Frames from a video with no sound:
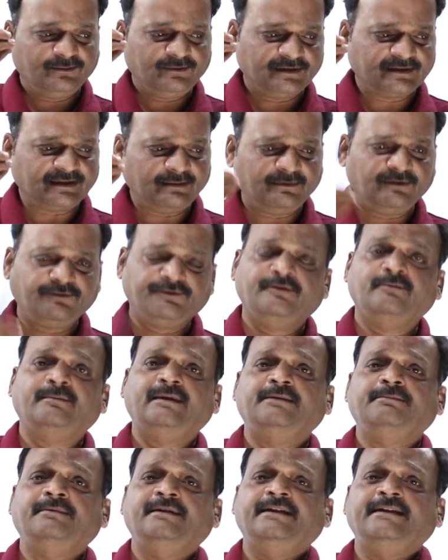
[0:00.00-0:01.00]
Some of you
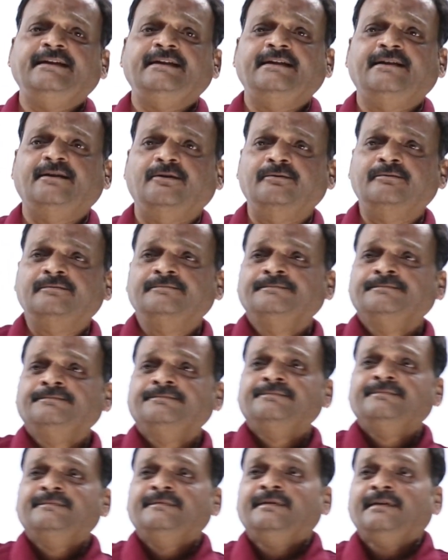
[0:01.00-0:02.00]
might be getting a doubt.
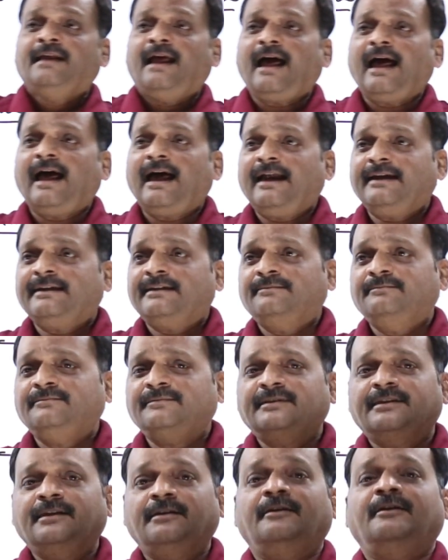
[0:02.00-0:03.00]

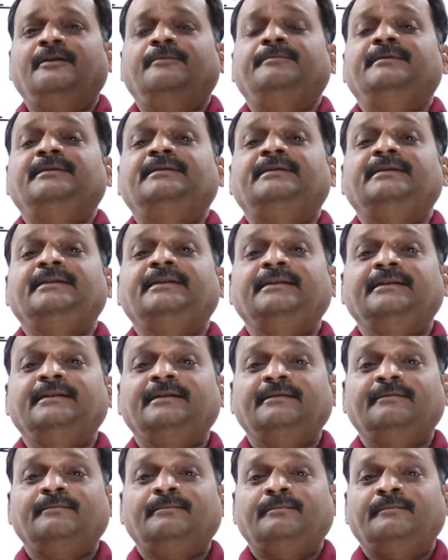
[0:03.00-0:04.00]
Atoms cannot be
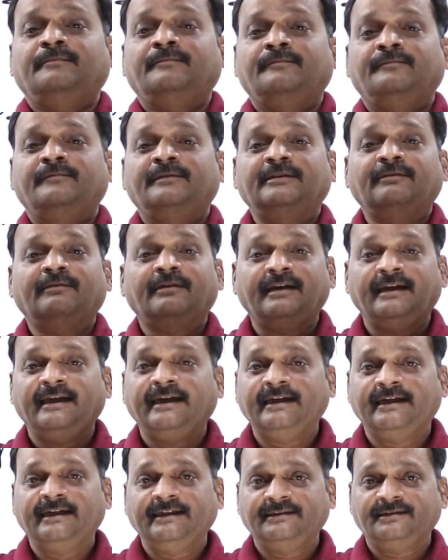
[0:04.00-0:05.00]
seen with our
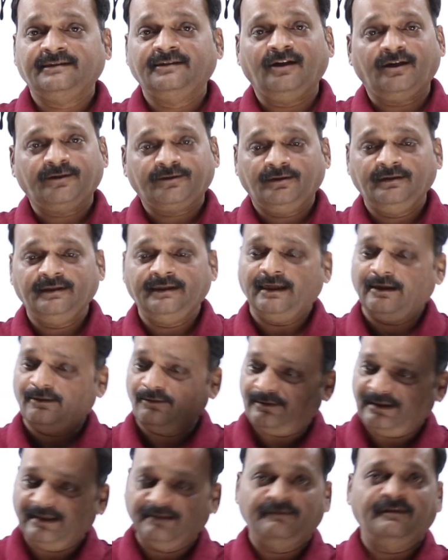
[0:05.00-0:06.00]
naked eyes. Not only
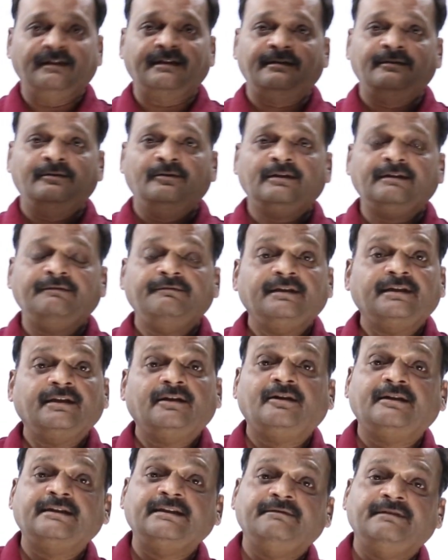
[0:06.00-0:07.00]
now, never. Okay, we
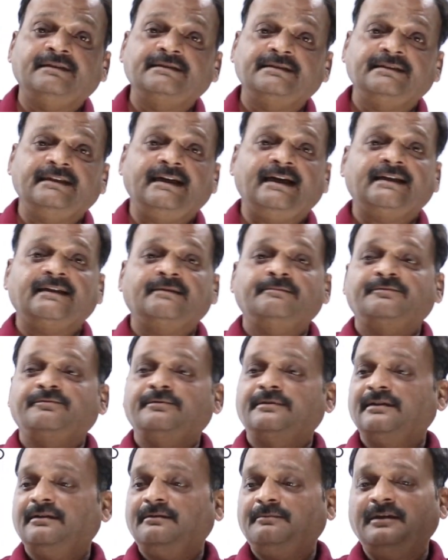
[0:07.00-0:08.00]
cannot even see atoms
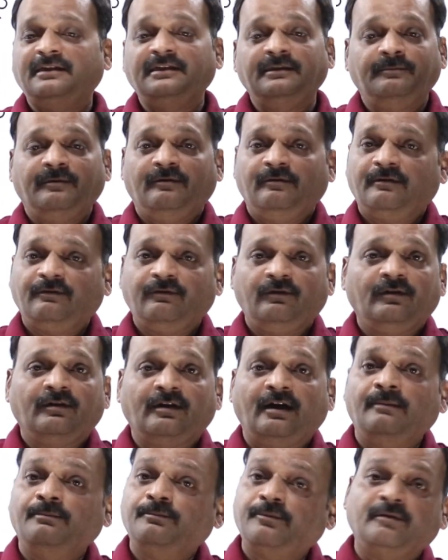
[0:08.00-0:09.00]
with any powerful
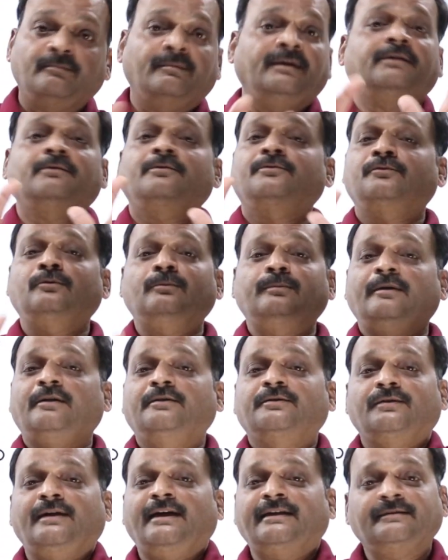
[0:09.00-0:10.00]
compound microscope.
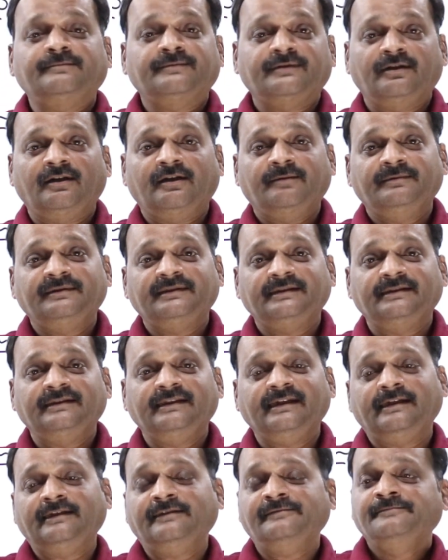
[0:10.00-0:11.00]
Also, atoms cannot be seen.
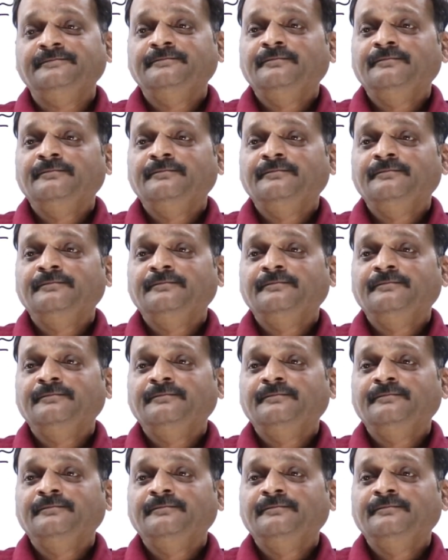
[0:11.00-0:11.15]
Then,